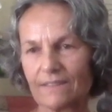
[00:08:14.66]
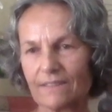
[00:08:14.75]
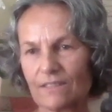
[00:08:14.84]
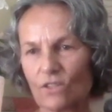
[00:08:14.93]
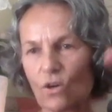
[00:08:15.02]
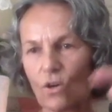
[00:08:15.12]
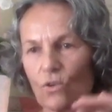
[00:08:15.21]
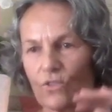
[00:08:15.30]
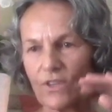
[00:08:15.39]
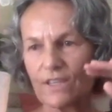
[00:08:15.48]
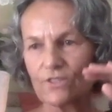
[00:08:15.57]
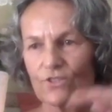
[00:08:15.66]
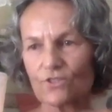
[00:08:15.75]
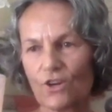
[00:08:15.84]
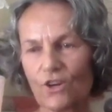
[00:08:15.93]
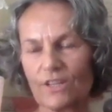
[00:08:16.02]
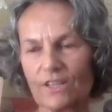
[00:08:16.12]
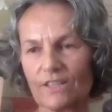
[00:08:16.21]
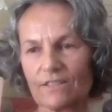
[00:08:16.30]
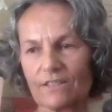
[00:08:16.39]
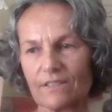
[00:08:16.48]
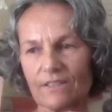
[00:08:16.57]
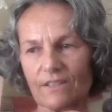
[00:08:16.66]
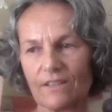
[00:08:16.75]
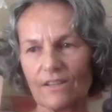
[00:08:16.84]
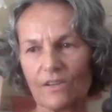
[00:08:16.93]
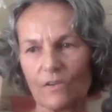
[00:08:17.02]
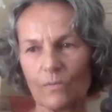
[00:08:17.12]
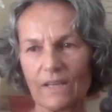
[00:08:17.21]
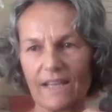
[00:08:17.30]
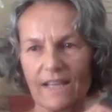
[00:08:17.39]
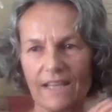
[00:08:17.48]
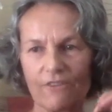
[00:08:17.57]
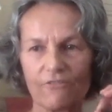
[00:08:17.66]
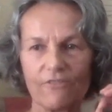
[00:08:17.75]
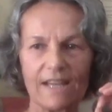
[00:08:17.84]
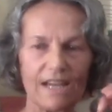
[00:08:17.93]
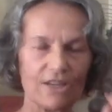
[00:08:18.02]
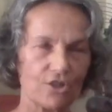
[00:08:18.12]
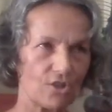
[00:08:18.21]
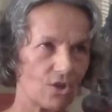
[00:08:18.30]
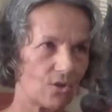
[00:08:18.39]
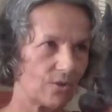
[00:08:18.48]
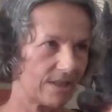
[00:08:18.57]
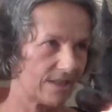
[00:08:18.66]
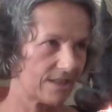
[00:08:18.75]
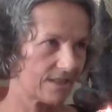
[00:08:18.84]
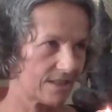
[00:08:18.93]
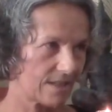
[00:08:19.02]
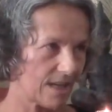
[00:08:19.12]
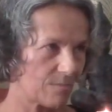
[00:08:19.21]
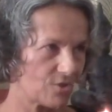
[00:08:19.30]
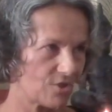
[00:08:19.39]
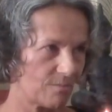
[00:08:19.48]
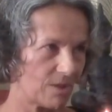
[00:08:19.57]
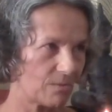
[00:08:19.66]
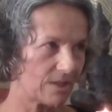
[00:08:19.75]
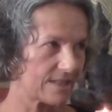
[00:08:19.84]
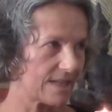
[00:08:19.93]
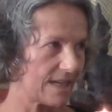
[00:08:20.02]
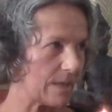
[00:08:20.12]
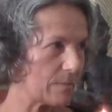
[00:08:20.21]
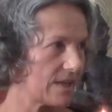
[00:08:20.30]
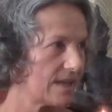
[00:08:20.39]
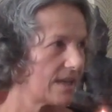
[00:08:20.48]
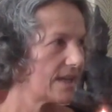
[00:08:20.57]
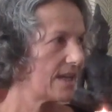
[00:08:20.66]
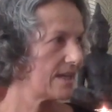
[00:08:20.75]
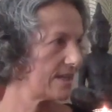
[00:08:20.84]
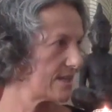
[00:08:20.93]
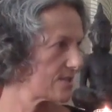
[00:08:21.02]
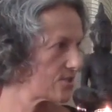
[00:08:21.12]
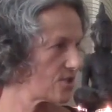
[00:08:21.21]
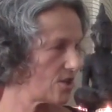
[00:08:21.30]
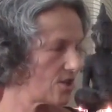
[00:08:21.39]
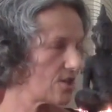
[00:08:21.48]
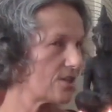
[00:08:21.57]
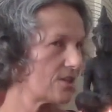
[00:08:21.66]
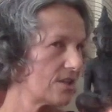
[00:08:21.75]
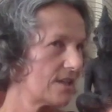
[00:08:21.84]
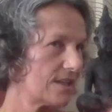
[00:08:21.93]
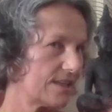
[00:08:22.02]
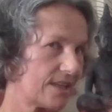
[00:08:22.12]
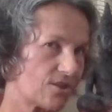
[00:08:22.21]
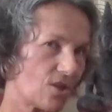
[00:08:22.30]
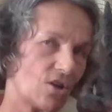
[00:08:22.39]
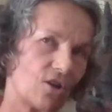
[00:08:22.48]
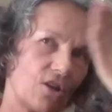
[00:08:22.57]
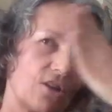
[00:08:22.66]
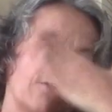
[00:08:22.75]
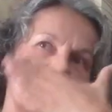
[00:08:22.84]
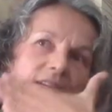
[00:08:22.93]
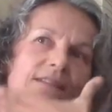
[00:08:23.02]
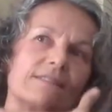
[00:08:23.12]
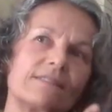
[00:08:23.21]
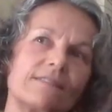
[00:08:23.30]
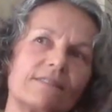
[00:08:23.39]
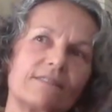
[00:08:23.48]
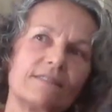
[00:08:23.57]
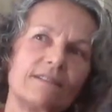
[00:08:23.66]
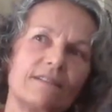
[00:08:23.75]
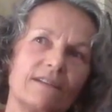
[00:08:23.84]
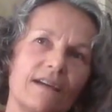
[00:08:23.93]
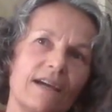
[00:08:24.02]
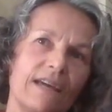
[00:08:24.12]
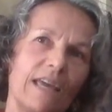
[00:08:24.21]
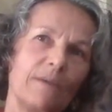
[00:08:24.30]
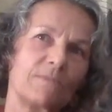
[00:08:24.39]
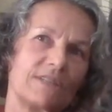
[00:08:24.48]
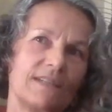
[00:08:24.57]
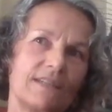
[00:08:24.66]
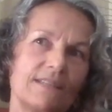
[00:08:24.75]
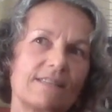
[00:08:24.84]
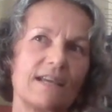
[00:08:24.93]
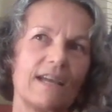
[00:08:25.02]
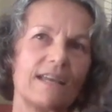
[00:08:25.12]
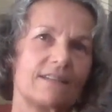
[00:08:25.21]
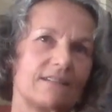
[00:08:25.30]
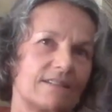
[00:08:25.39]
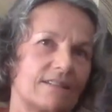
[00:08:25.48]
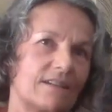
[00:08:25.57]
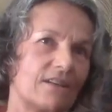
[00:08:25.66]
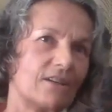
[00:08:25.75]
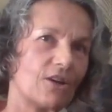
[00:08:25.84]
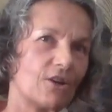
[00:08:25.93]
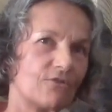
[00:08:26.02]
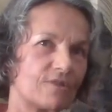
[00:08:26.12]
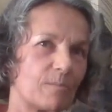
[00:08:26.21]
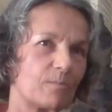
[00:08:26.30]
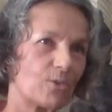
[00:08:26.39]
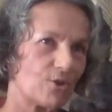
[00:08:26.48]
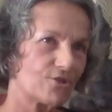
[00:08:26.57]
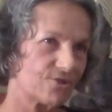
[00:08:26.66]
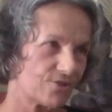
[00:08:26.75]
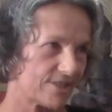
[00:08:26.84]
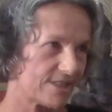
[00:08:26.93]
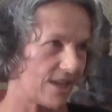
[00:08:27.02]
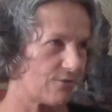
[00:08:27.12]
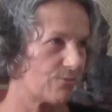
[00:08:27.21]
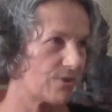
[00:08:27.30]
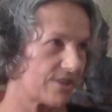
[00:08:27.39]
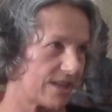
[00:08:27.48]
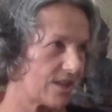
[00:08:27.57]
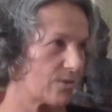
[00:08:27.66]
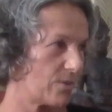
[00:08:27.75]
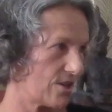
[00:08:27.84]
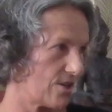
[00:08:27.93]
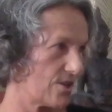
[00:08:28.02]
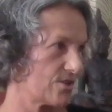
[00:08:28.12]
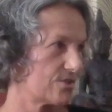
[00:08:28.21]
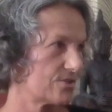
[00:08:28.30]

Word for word: this whole thing started when I had a flash knowing come to me one time. And I saw that all of us are empty inside of the personal self we think we are.